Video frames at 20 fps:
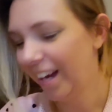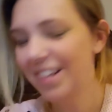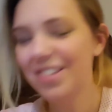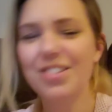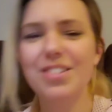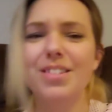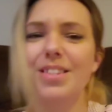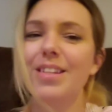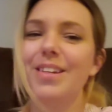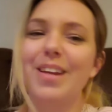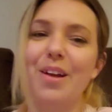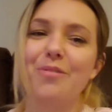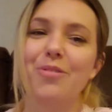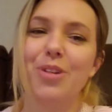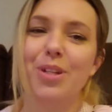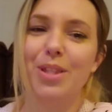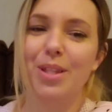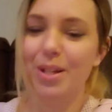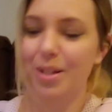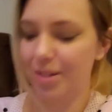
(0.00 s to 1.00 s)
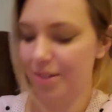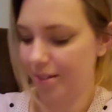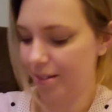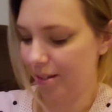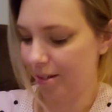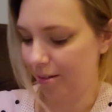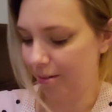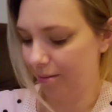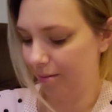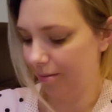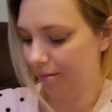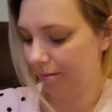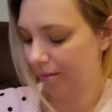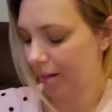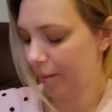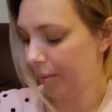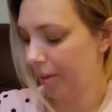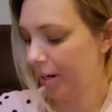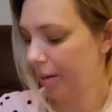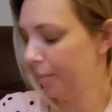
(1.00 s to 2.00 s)
I just think everything is cute,
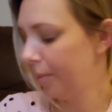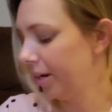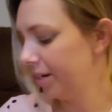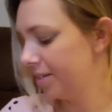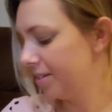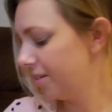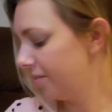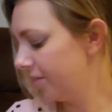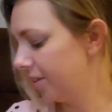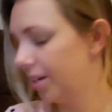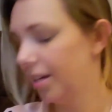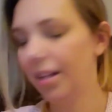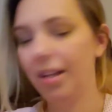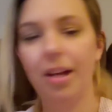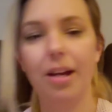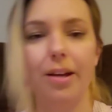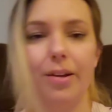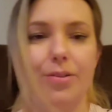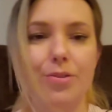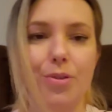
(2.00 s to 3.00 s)
and I buy stuff that I like,